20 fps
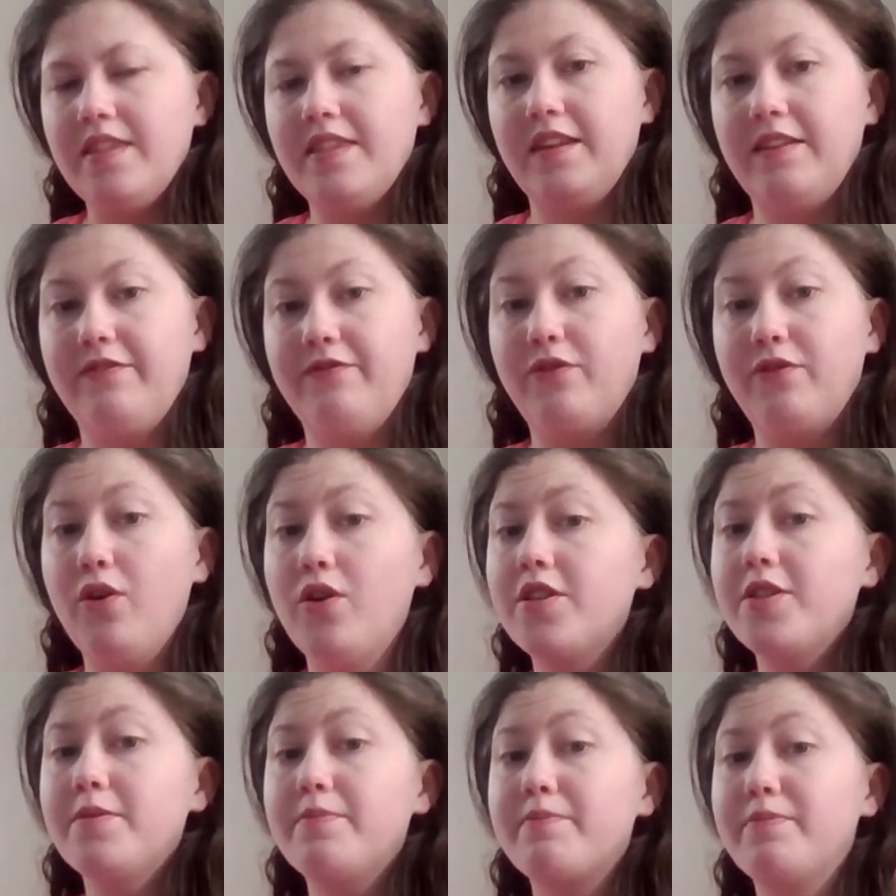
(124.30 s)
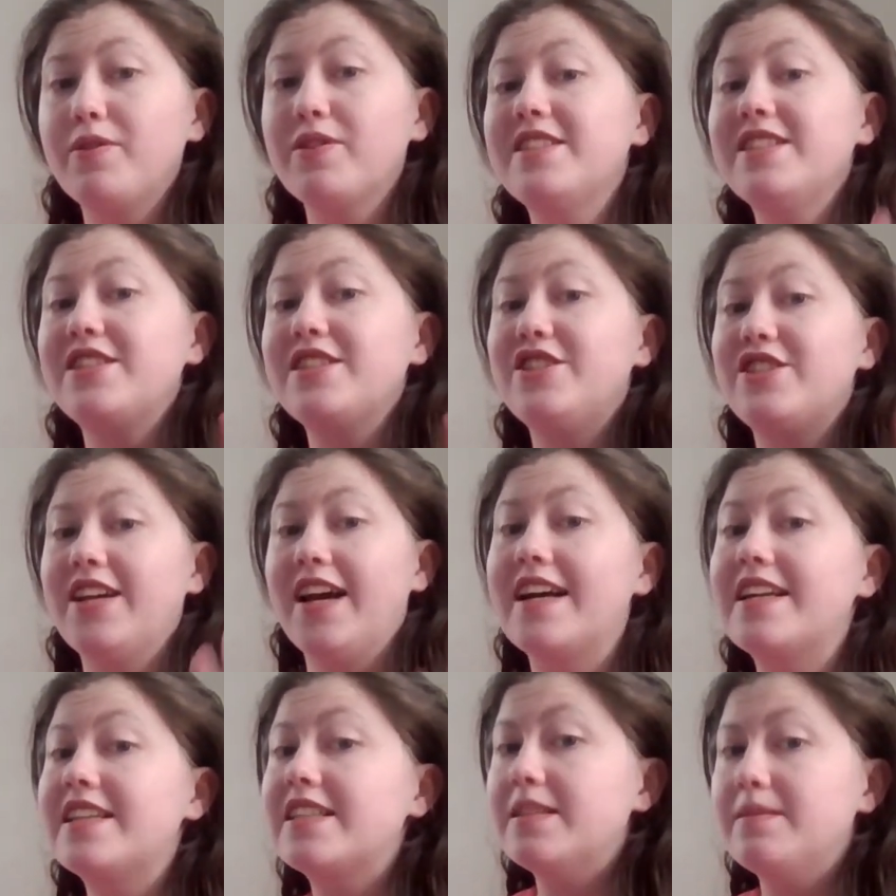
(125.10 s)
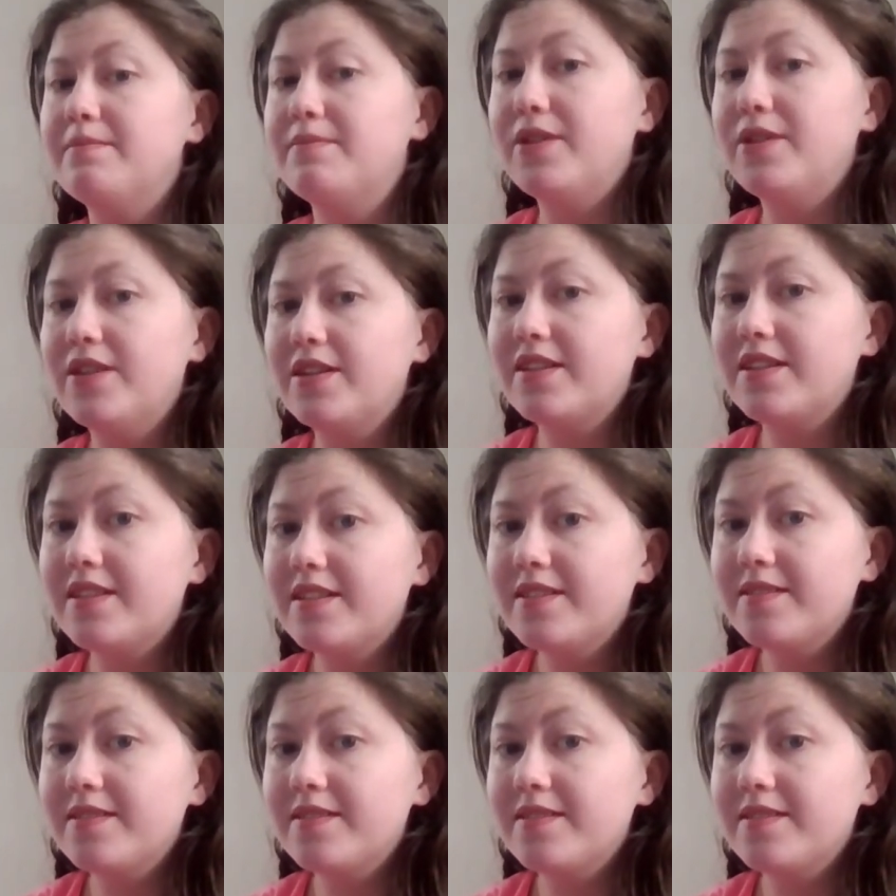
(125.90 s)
the fourth Percy Jackson book,